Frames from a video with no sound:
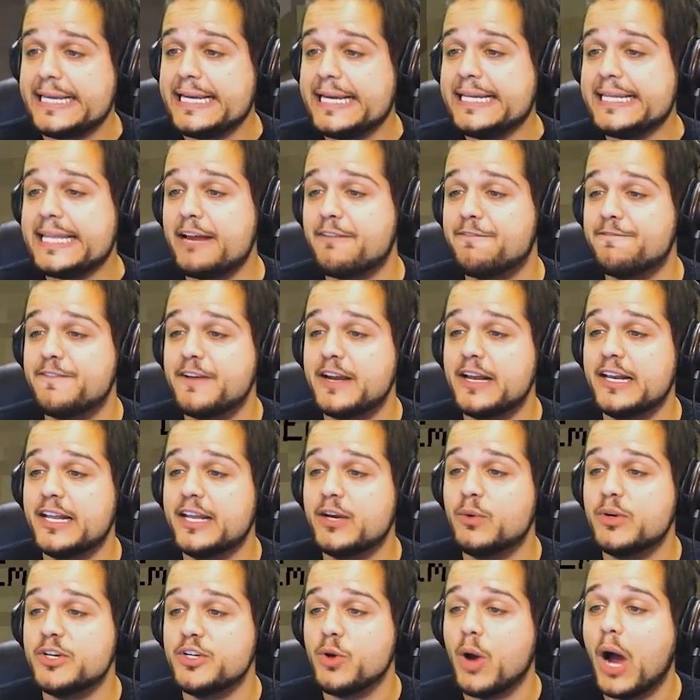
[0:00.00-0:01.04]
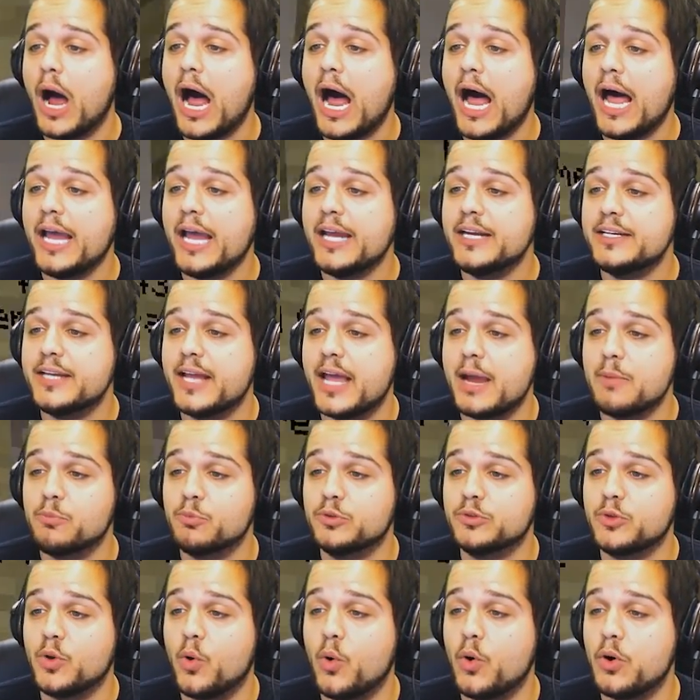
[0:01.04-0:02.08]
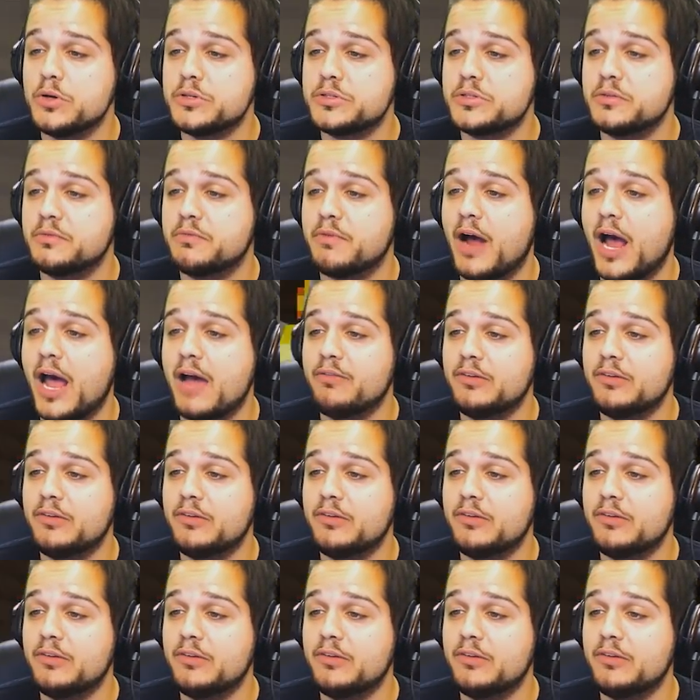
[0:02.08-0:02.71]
That feeling when you hind Emerald Ore in survival,